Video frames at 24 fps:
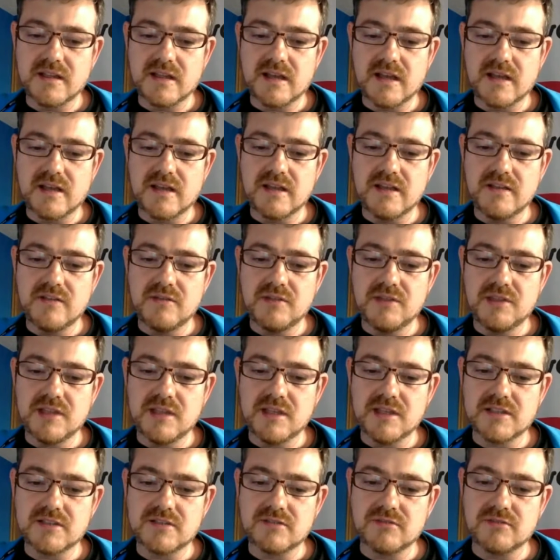new
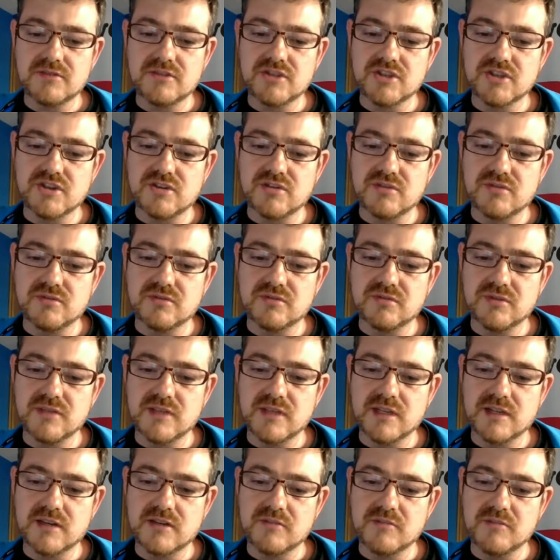things to show to
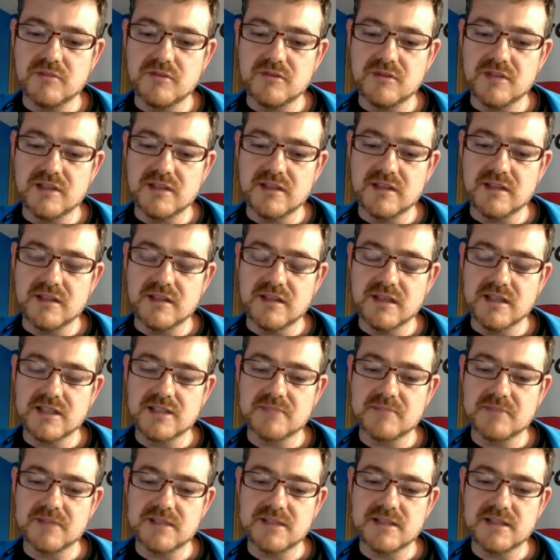the community,
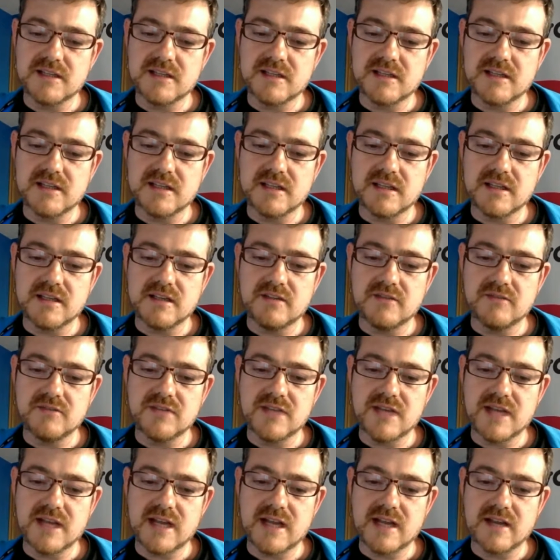especially the new
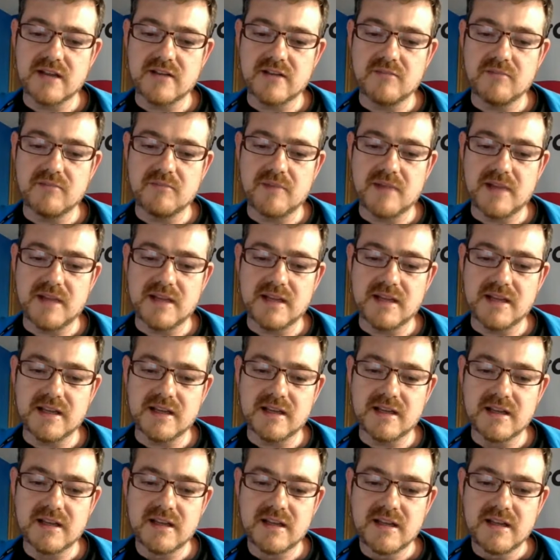Jackal
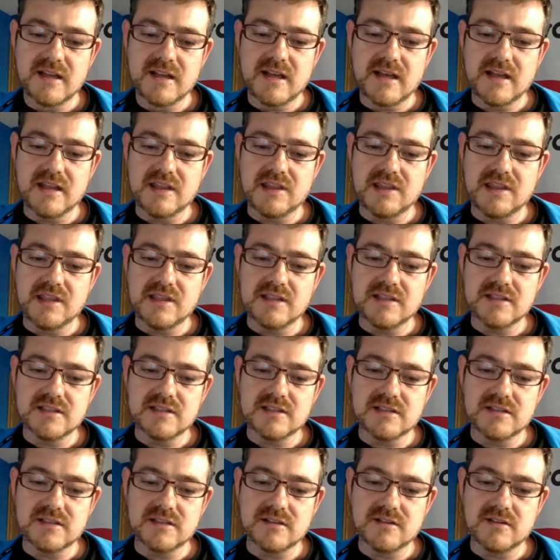compiler and
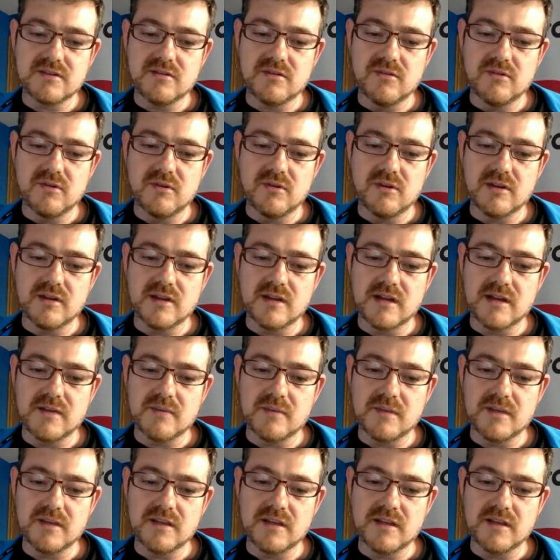things cool
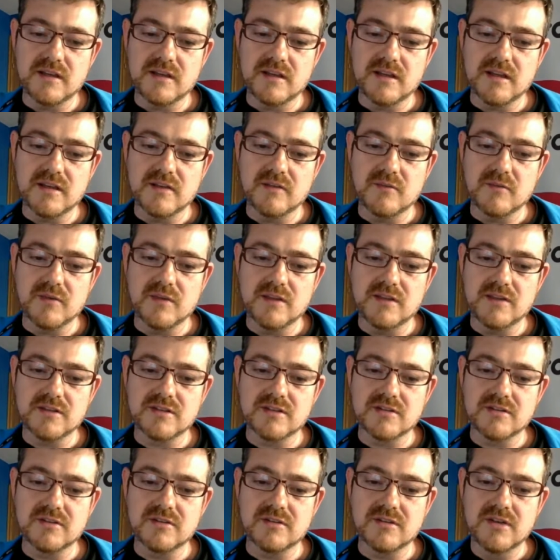coming in GWT.
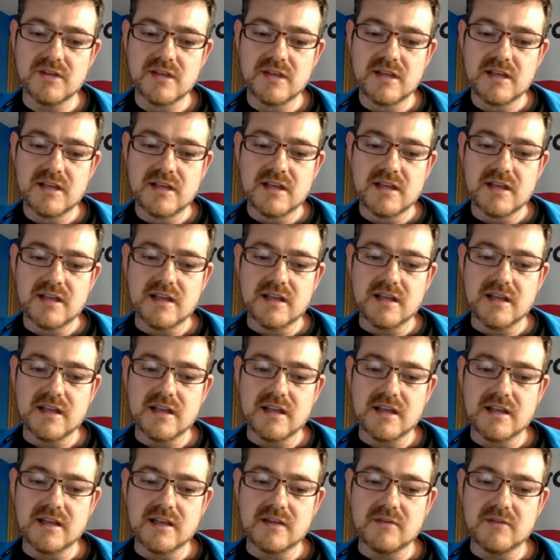So
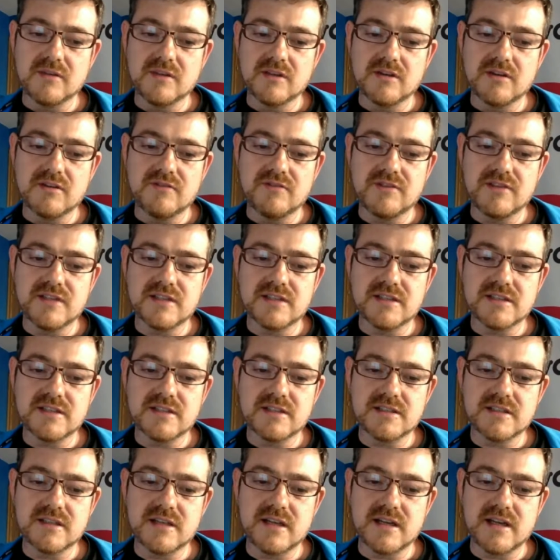GWT
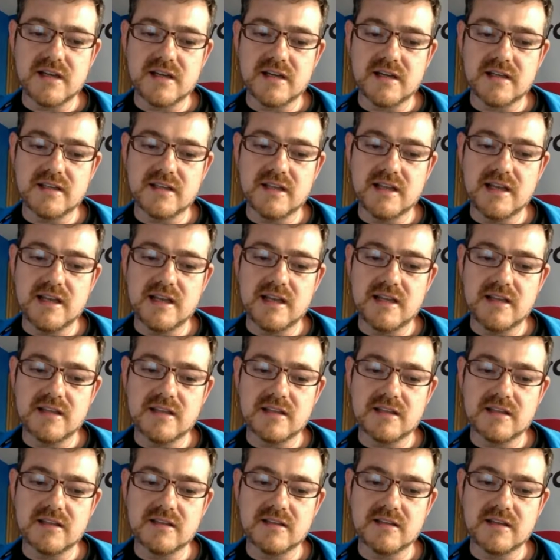conferences are delayed
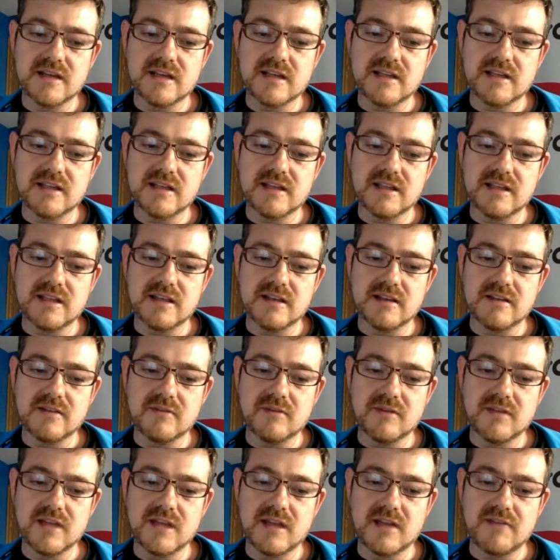until
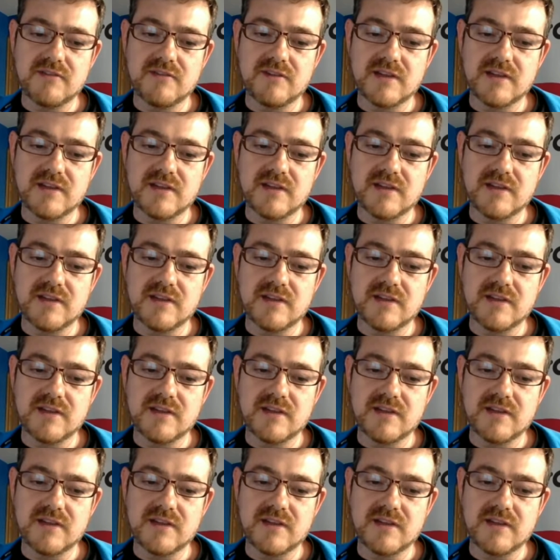we have